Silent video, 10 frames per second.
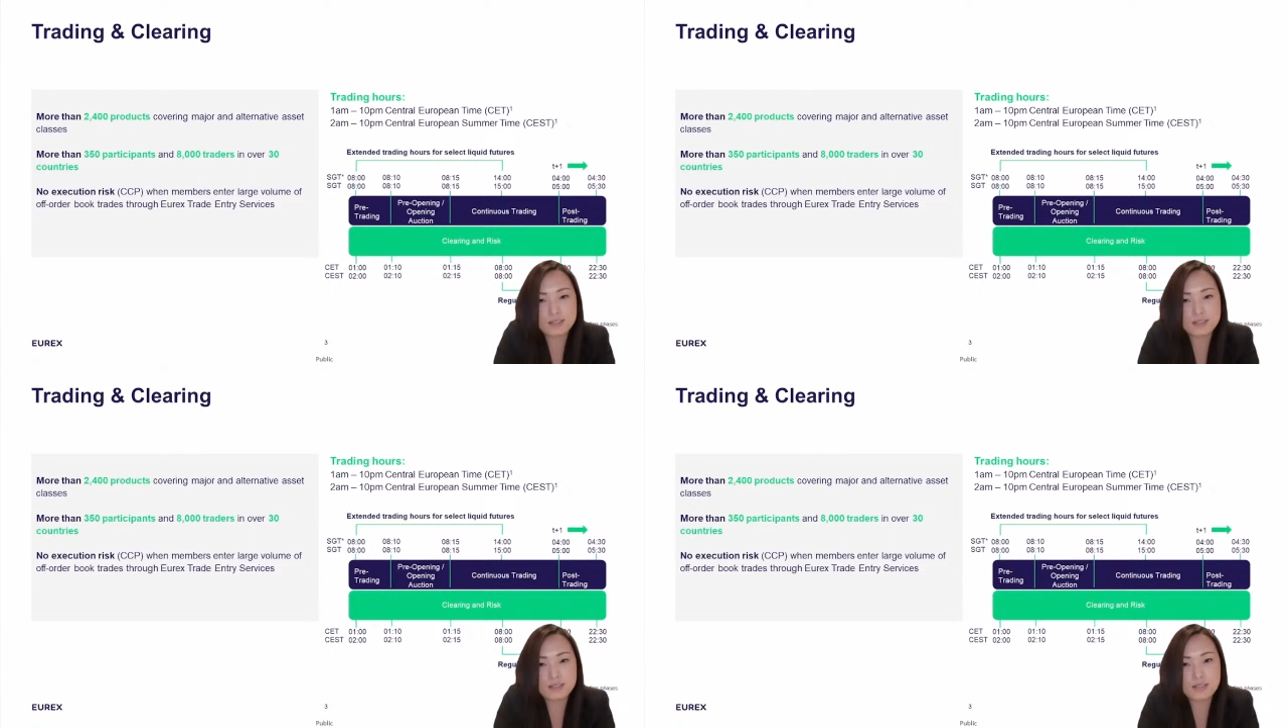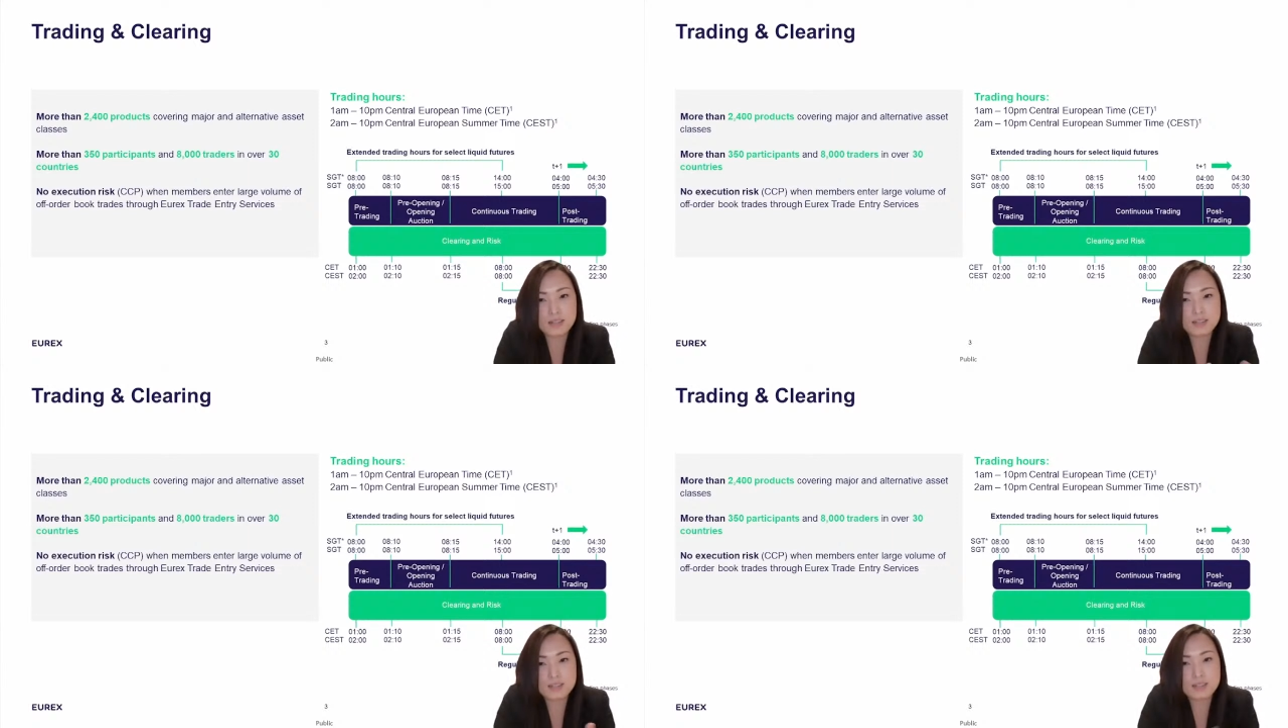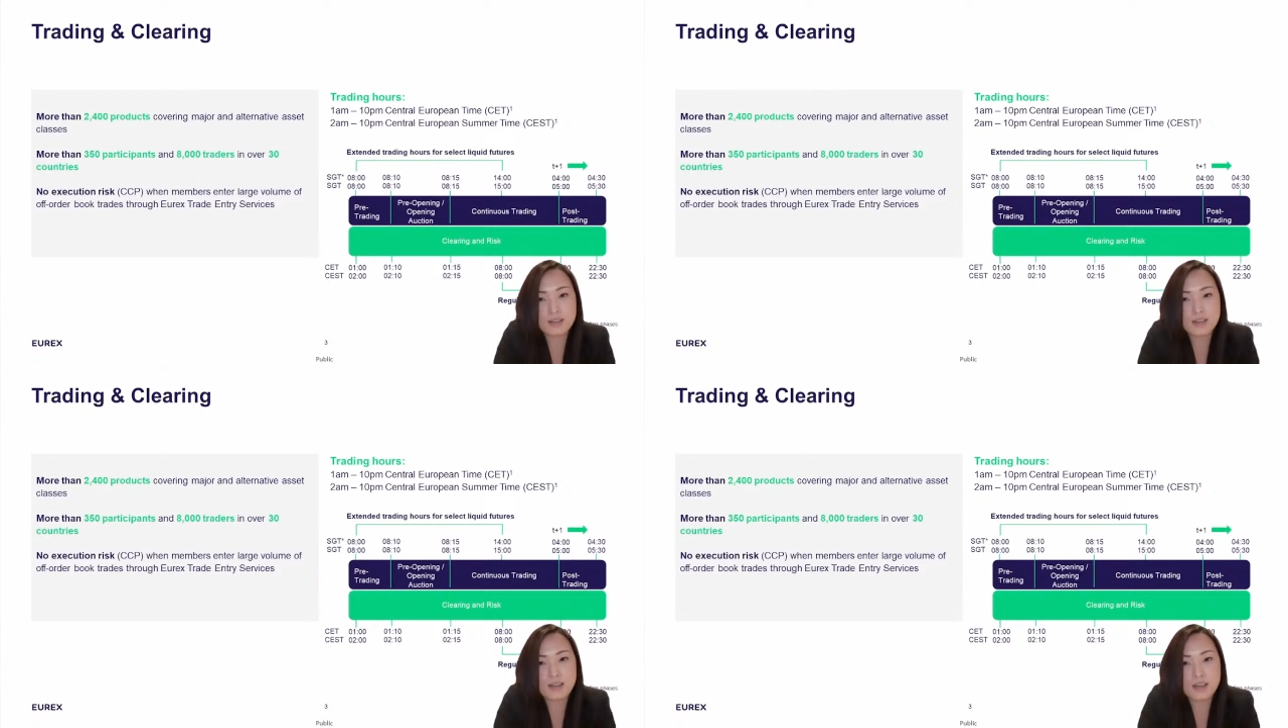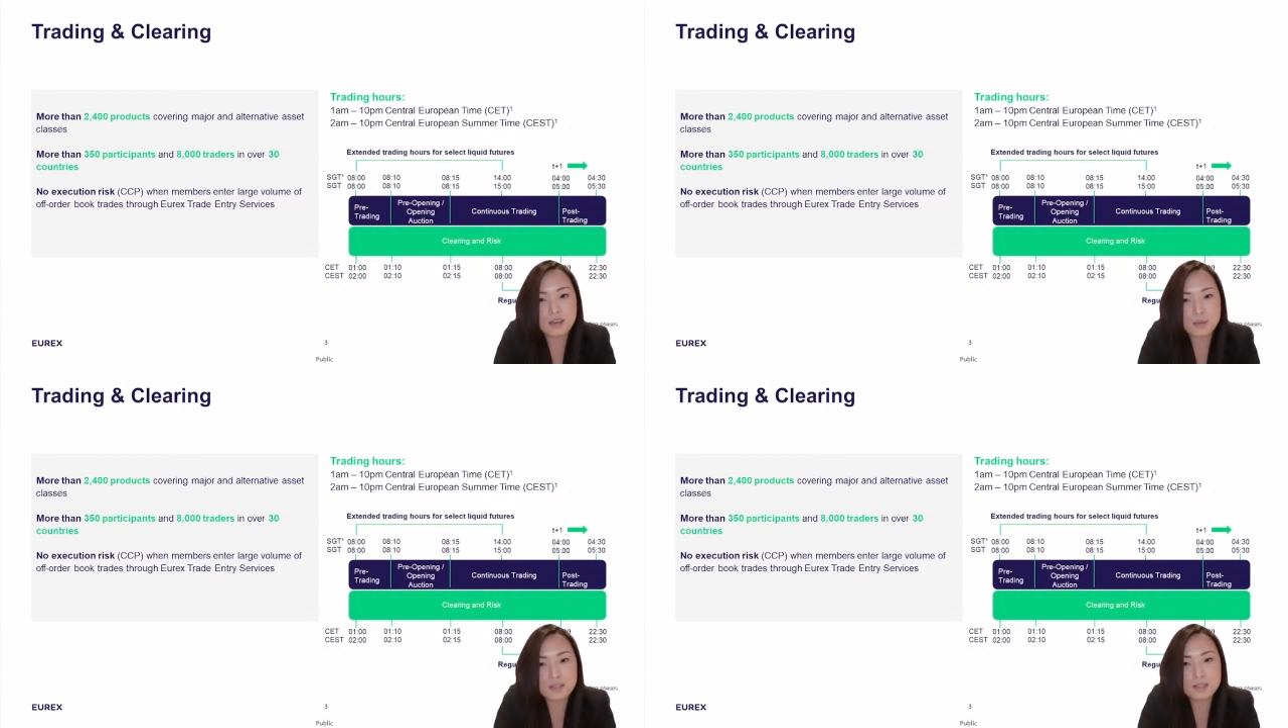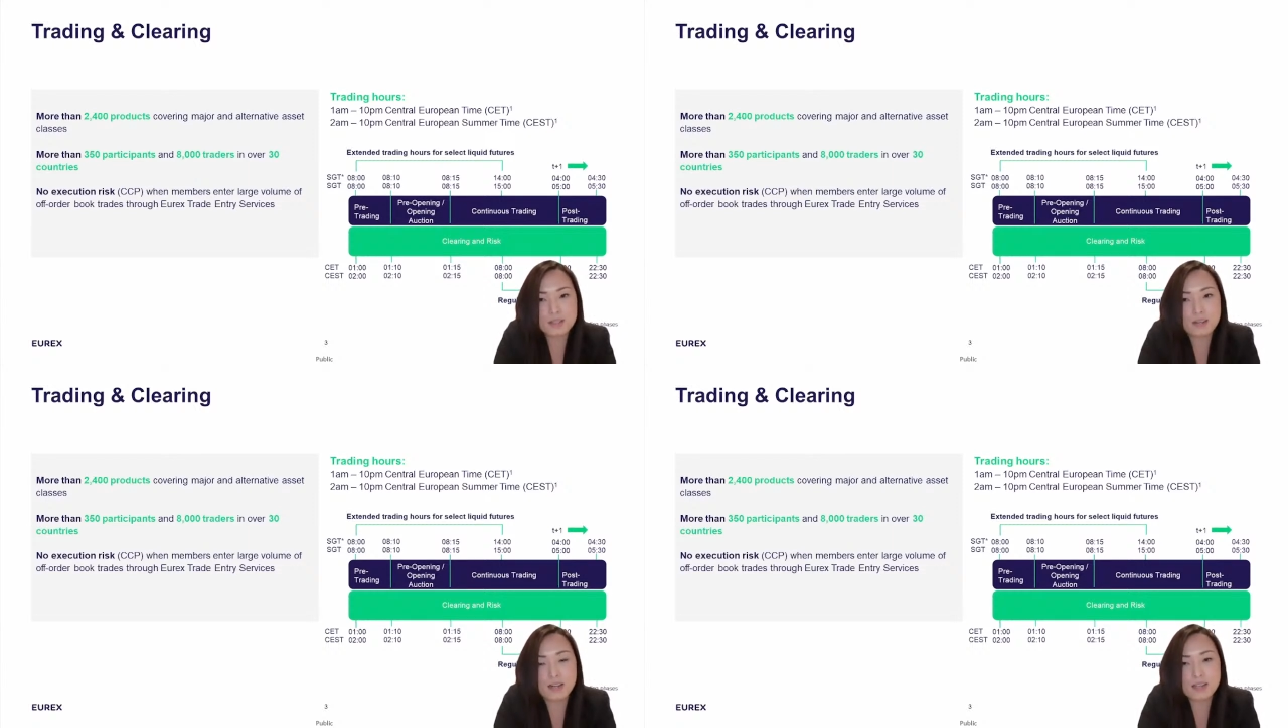DAX,
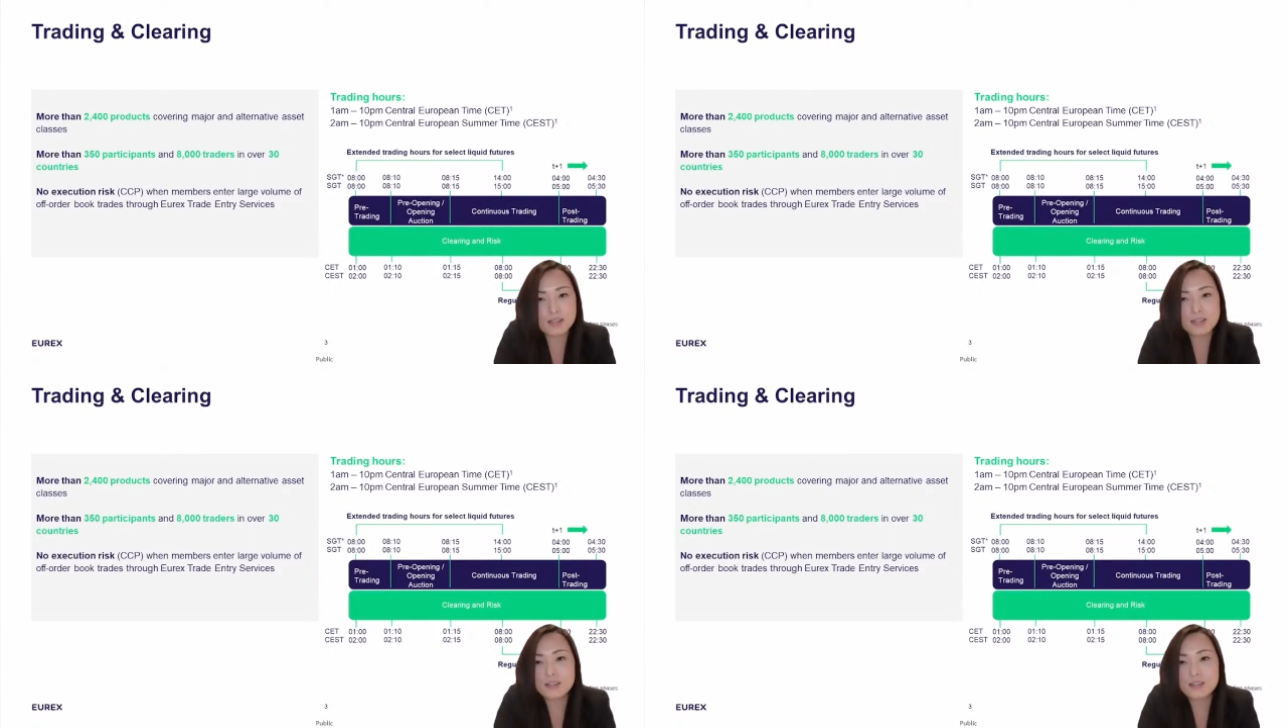MSCI,